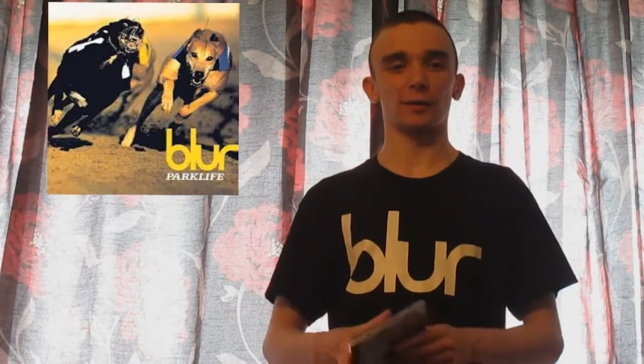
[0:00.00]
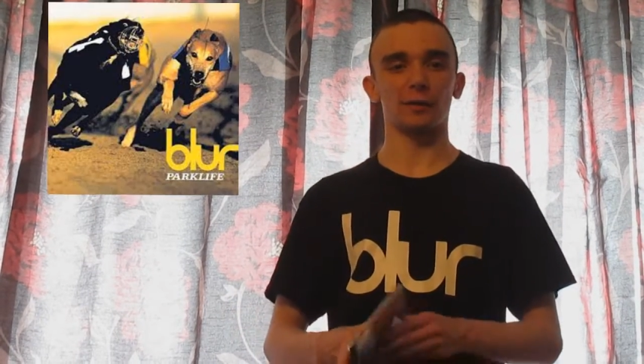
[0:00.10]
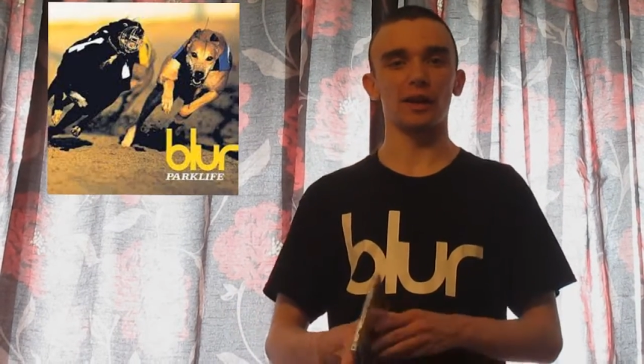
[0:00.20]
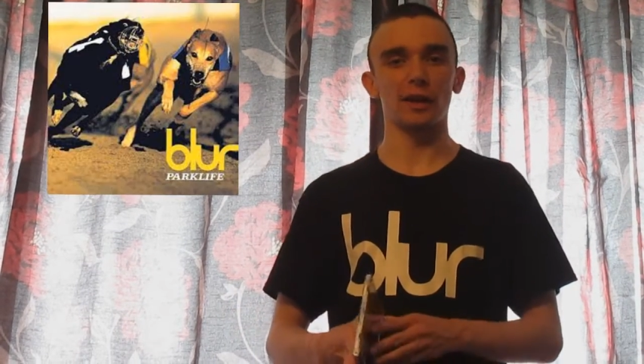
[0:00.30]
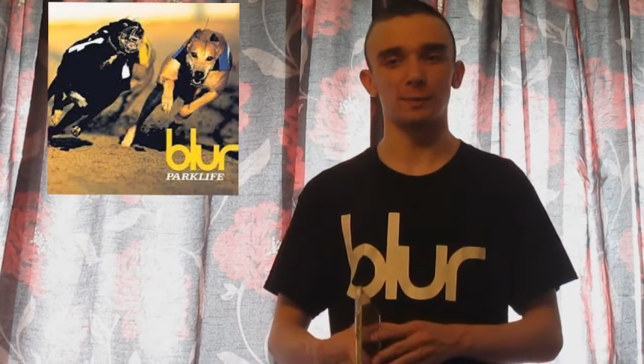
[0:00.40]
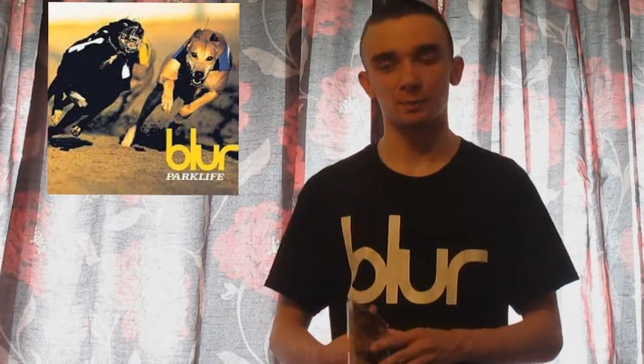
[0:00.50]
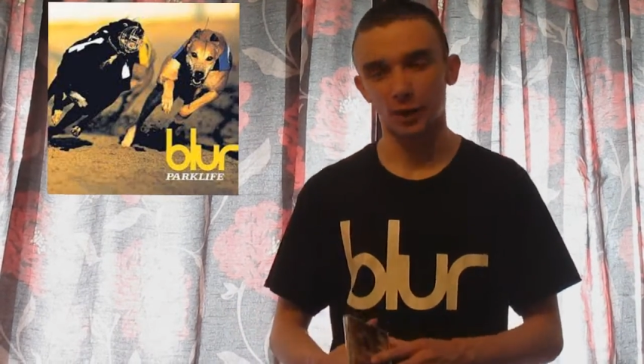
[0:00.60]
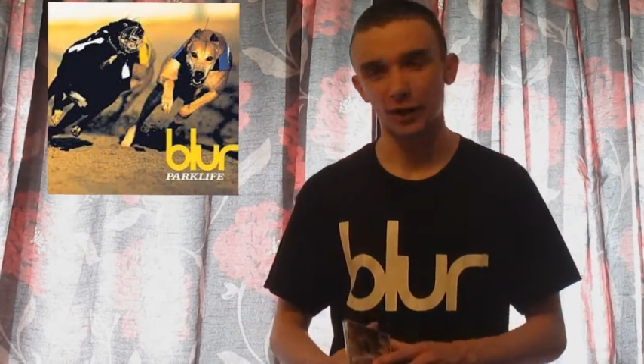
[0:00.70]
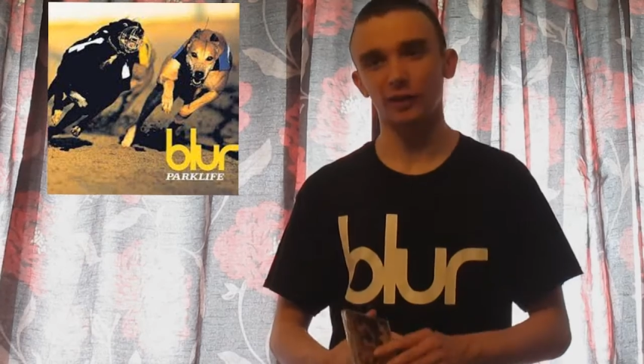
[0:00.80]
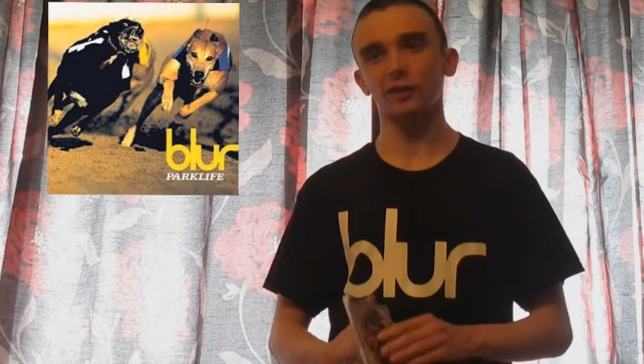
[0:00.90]
right,
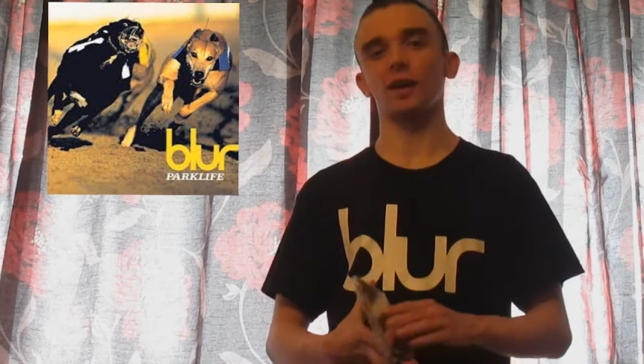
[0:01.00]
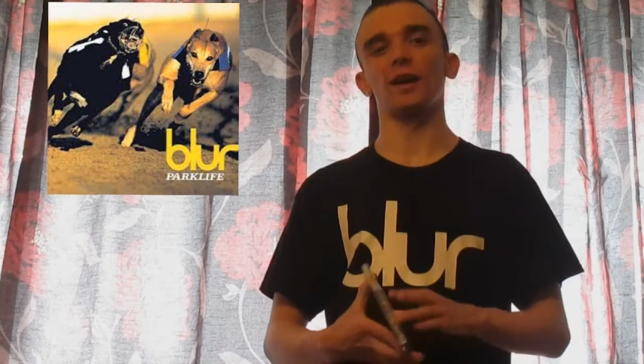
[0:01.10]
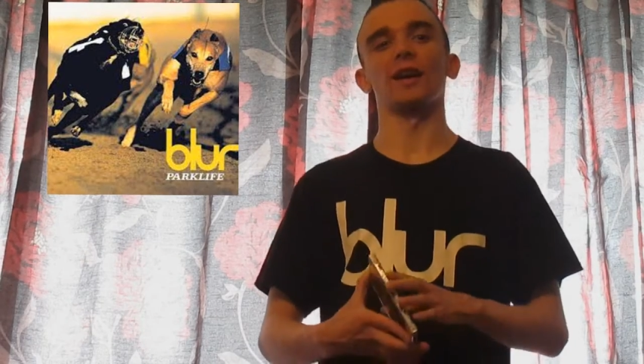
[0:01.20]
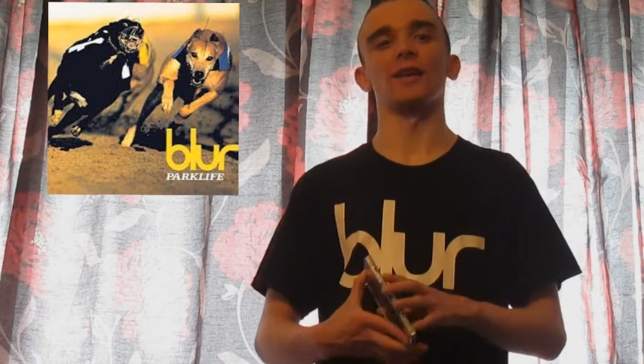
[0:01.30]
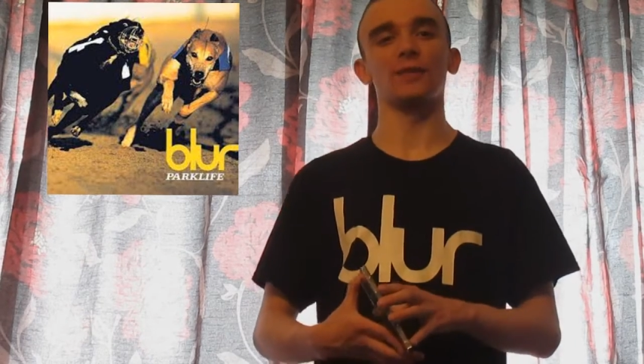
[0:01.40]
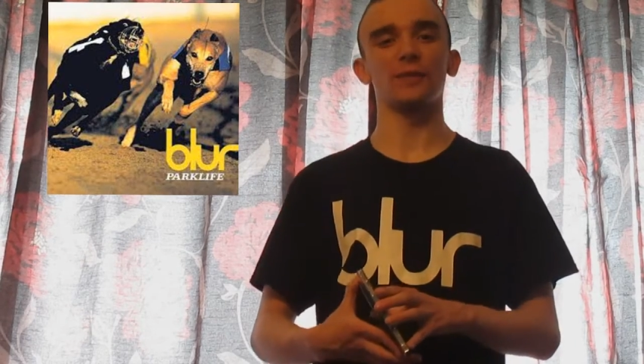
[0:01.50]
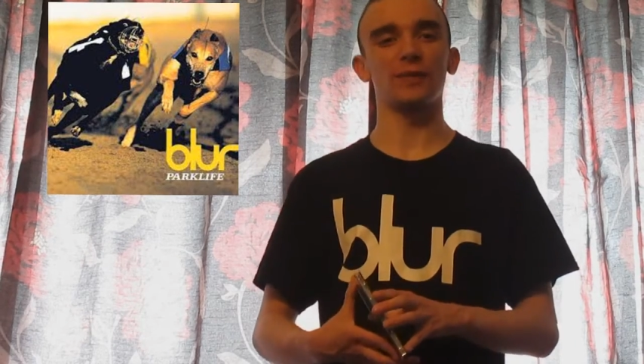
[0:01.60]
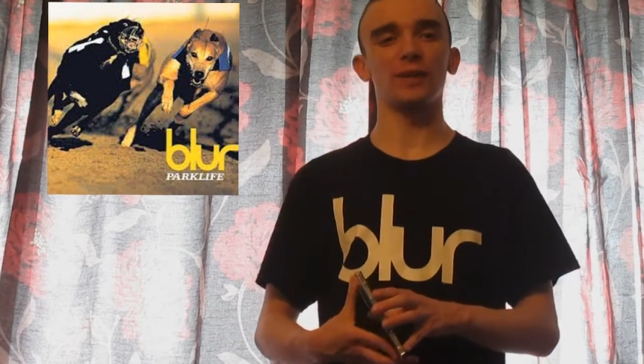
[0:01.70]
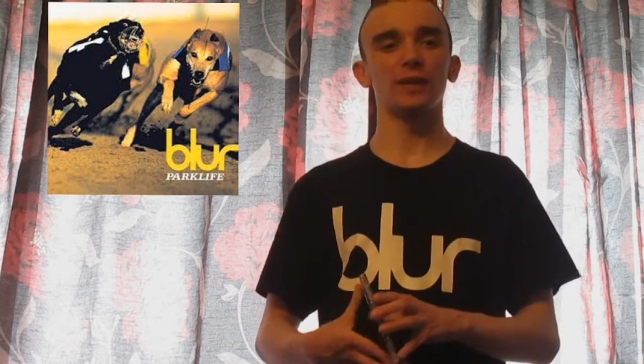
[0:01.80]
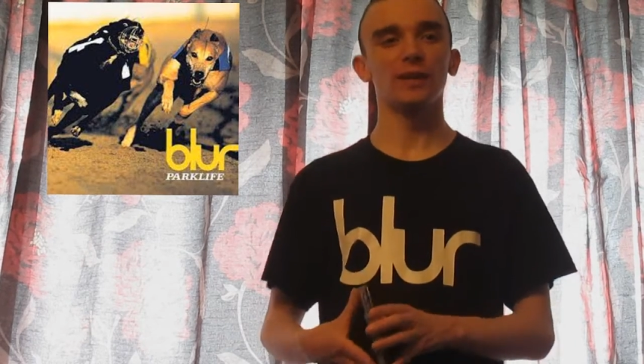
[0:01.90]

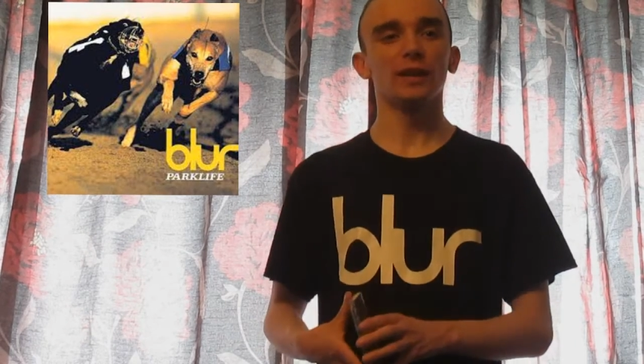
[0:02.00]
Parklife.